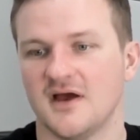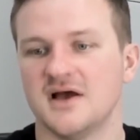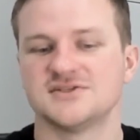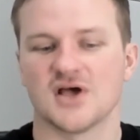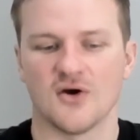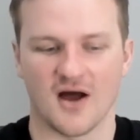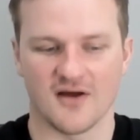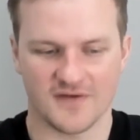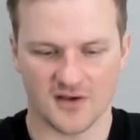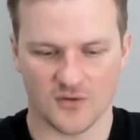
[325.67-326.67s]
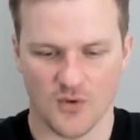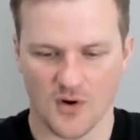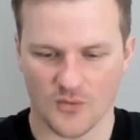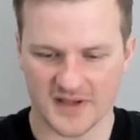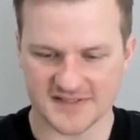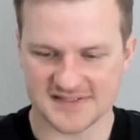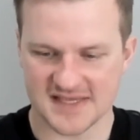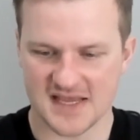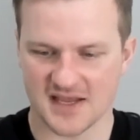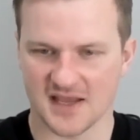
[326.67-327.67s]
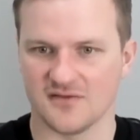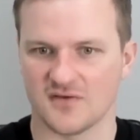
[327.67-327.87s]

So I think what we're seeing in